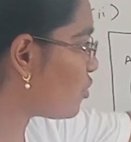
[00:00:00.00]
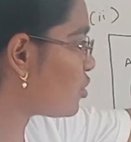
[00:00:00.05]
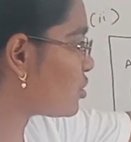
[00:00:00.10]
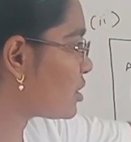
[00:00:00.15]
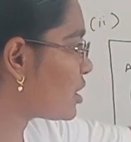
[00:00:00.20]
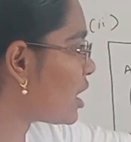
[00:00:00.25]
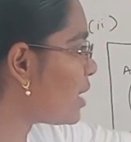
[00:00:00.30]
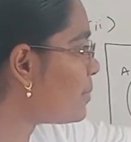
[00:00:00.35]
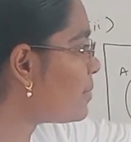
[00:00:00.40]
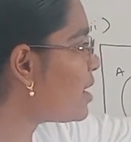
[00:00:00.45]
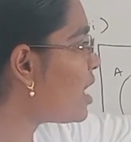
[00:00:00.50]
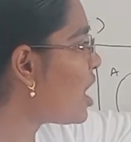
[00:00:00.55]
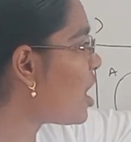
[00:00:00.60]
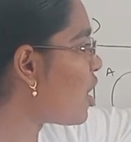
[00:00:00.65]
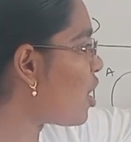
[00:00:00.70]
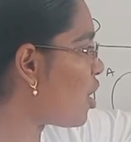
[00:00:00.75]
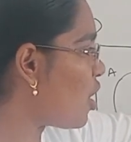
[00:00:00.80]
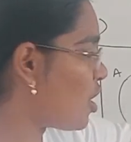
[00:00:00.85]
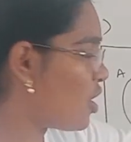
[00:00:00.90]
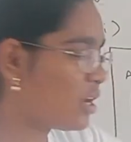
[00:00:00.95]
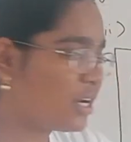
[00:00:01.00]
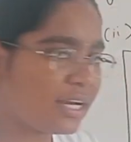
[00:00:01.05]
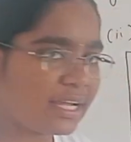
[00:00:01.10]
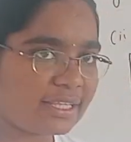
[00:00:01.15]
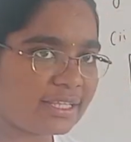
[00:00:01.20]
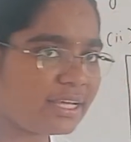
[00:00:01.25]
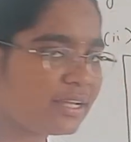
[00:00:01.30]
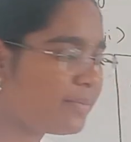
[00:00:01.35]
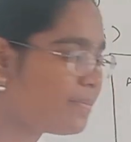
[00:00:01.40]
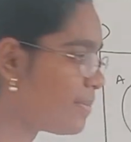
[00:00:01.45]
won't come, all
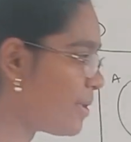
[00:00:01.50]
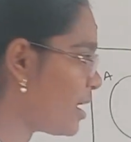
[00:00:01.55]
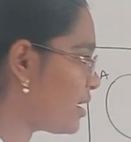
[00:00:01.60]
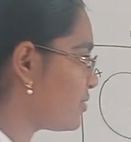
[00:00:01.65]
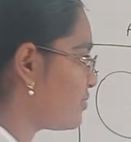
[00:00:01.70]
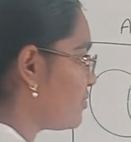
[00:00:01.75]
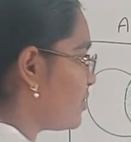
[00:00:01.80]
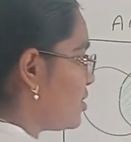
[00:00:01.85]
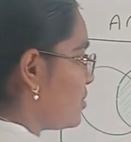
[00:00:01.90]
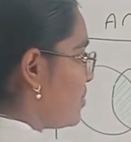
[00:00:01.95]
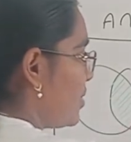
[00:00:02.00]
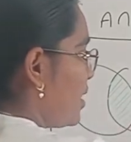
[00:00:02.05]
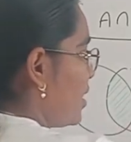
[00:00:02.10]
other part will